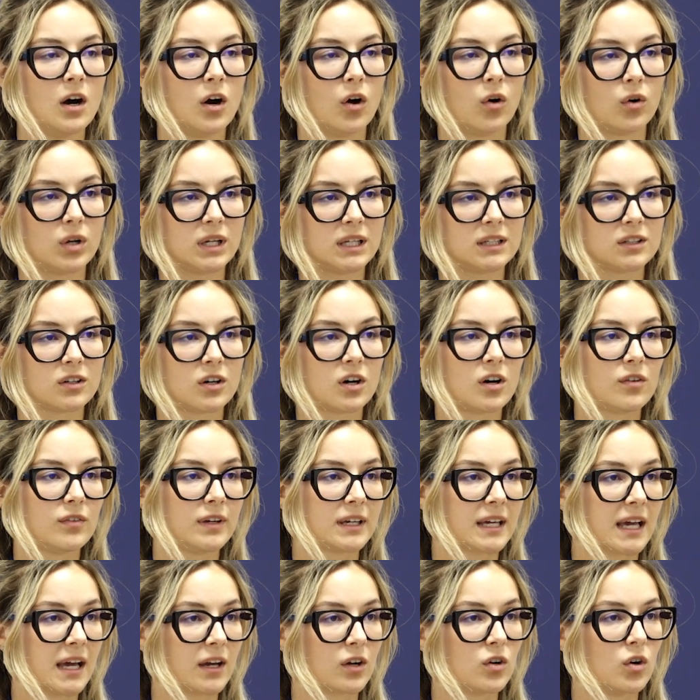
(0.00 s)
All in all, we
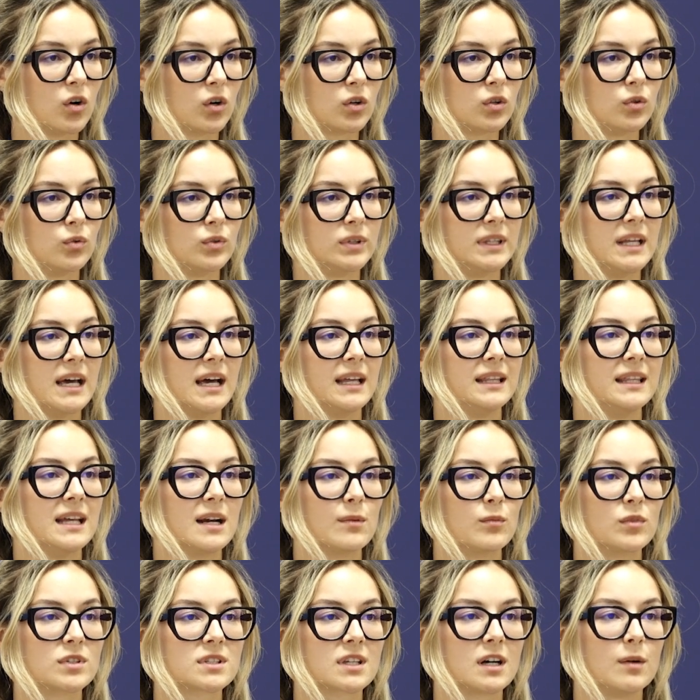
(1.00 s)
can conclude that
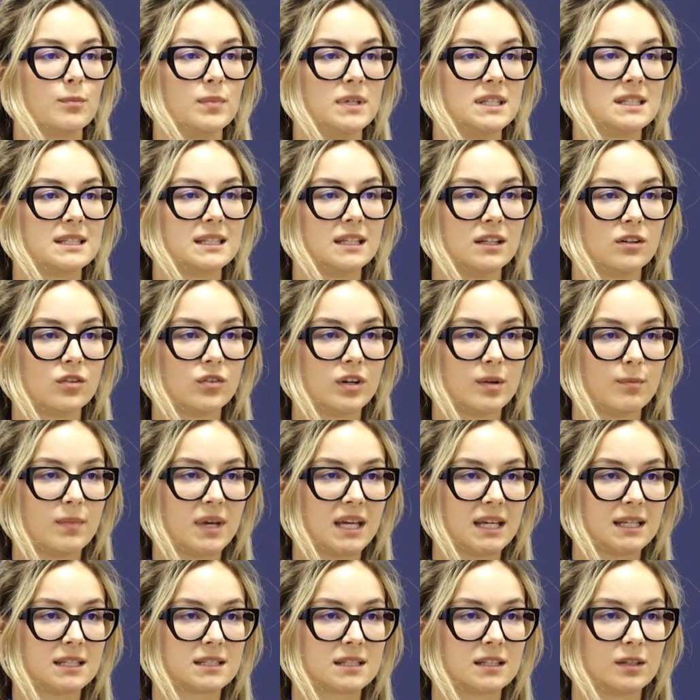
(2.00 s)
dermoscopy still
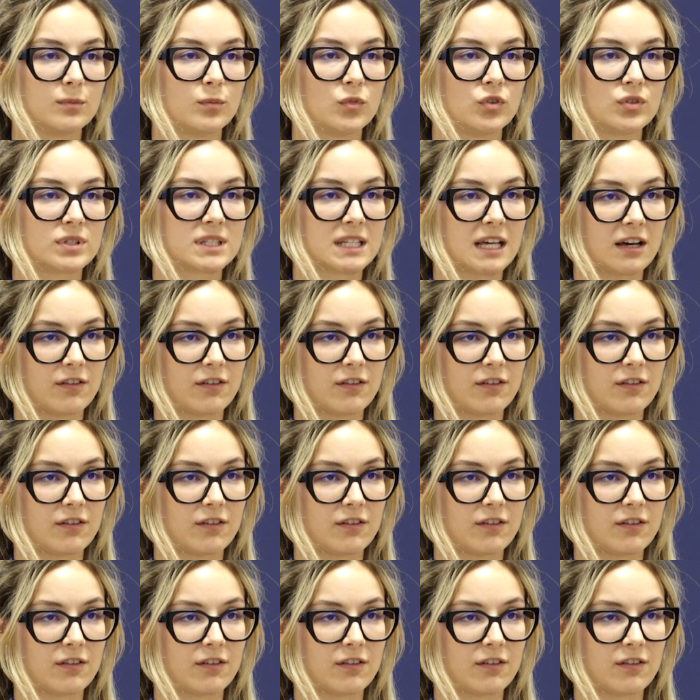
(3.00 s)
remains the most